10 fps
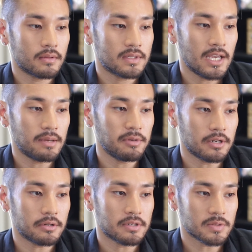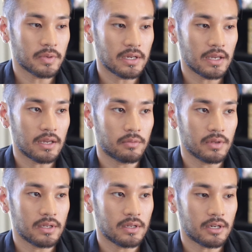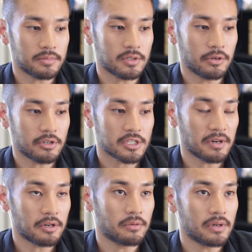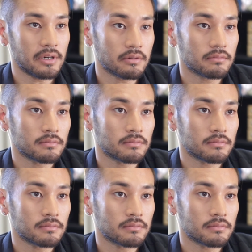taken me under his wing and really helped nourish my career.